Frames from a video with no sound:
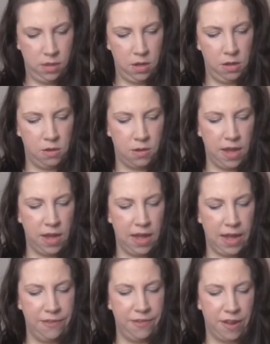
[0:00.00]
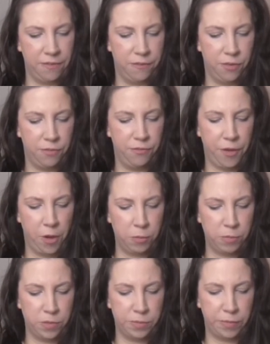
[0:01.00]
Oh, I've had fruit
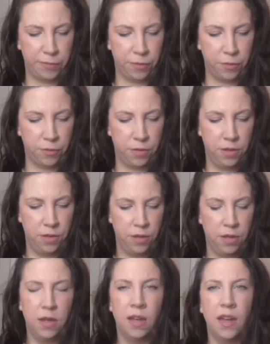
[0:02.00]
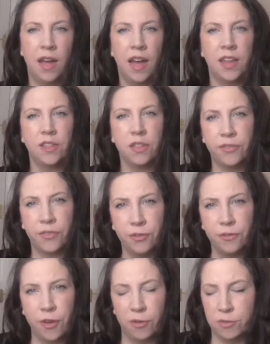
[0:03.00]
foams before. I thought the
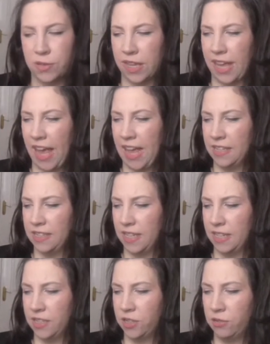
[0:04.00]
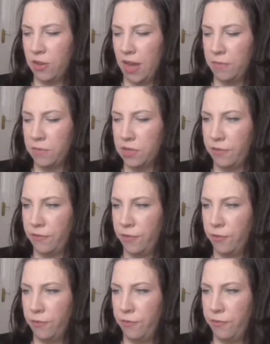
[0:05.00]
fruit foams were like eight cents. I don't know how much the
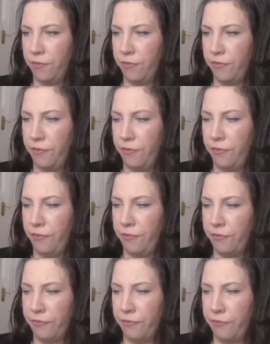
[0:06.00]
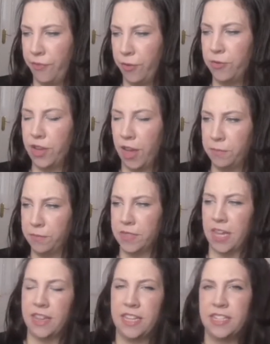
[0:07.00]
fruit fruit
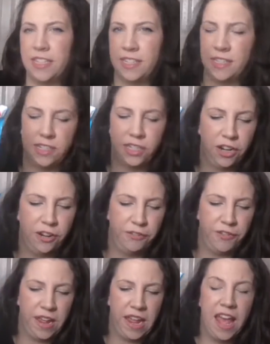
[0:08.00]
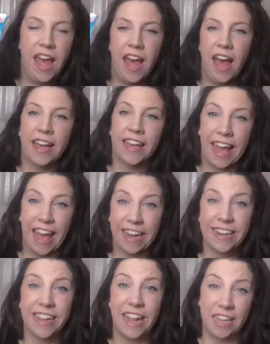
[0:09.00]
gums are. They're sugar free.
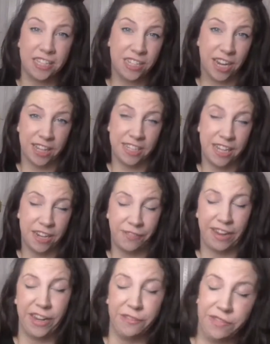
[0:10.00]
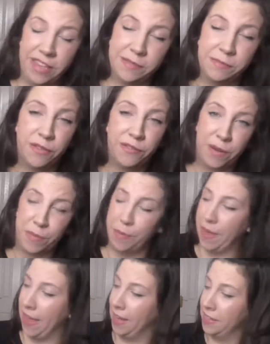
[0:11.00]
Again, I'll have to check the sin value of these. I'm not very
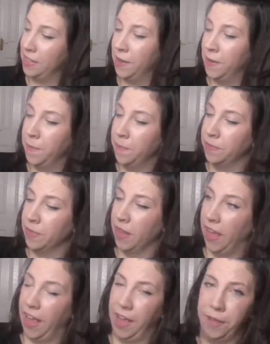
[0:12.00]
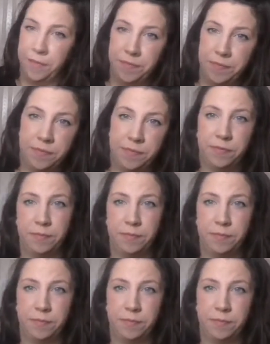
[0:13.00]
prepared. Um,